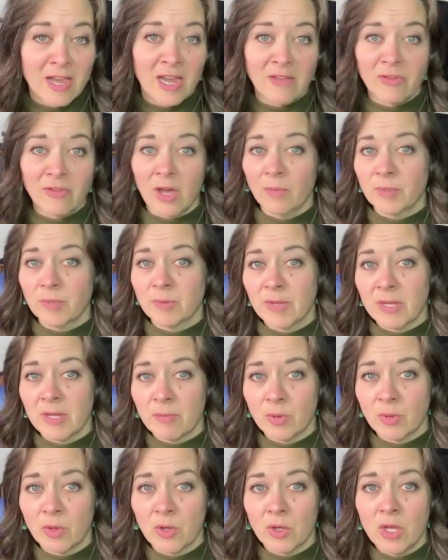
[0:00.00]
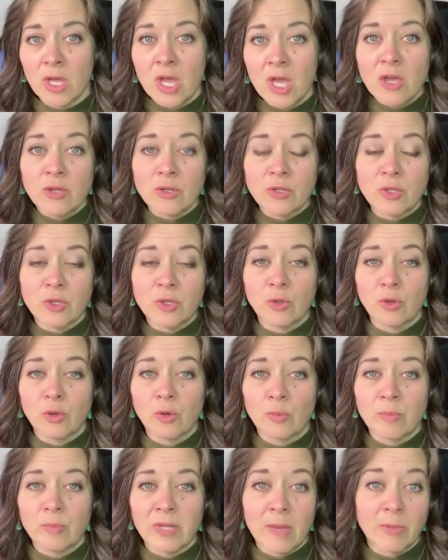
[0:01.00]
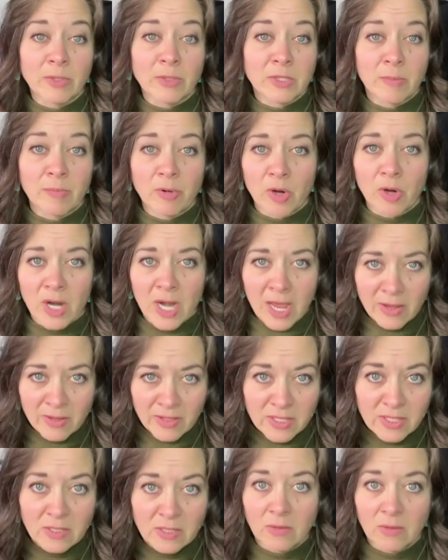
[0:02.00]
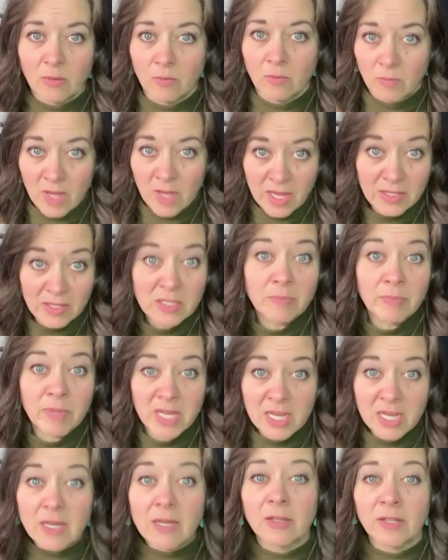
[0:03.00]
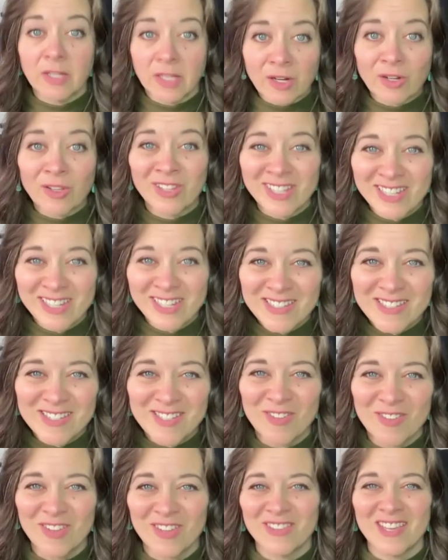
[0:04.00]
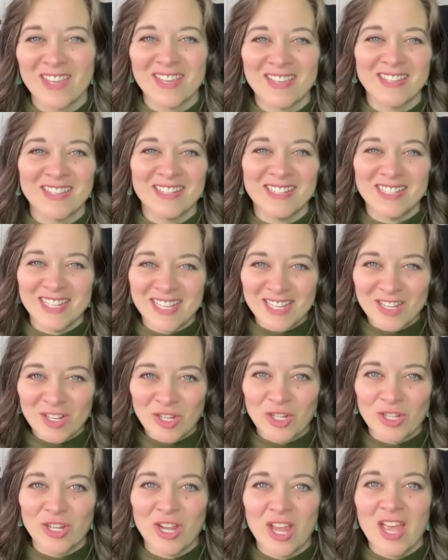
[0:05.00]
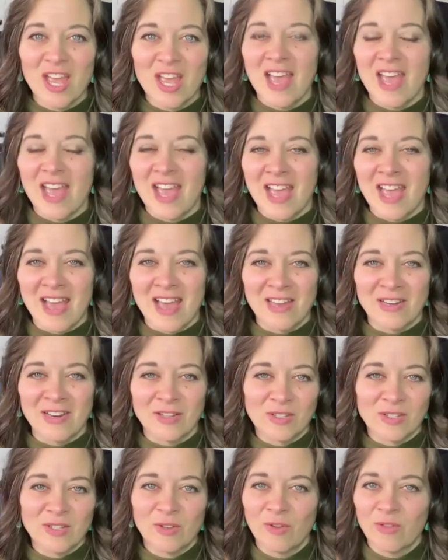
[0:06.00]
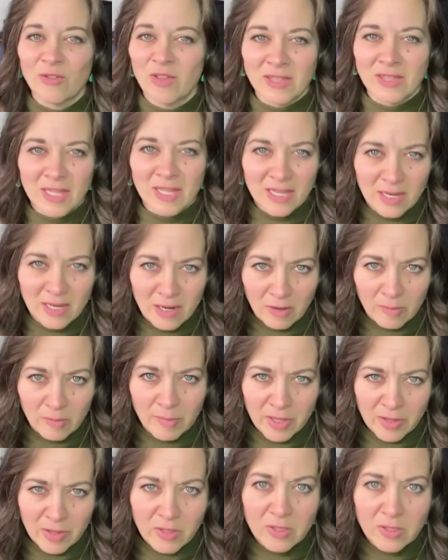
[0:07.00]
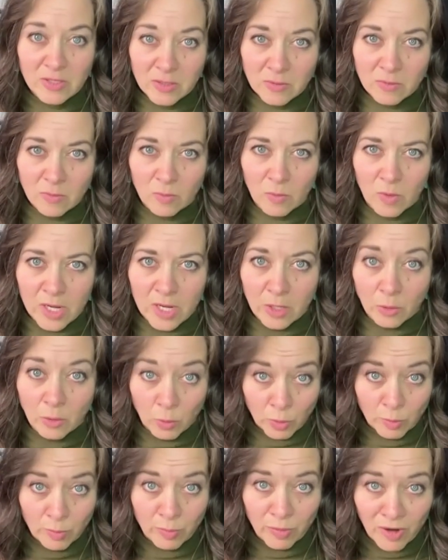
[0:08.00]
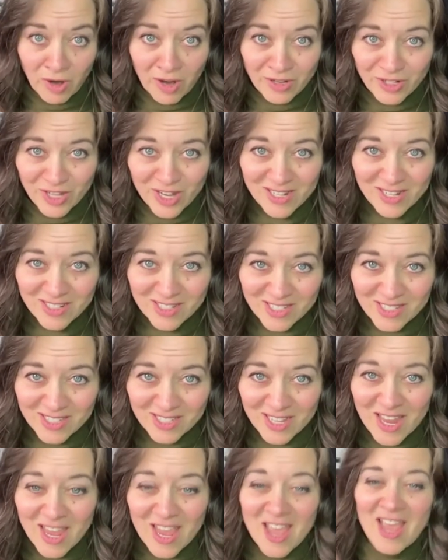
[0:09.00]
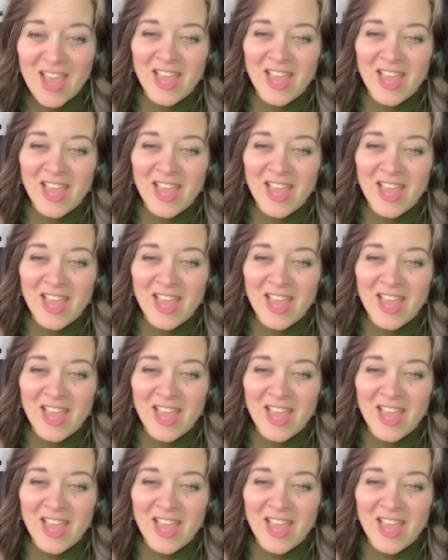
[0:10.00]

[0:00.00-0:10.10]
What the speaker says: I've helped people to be able to pronounce and speak clearly so that they could teach and so that they could help others in group projects.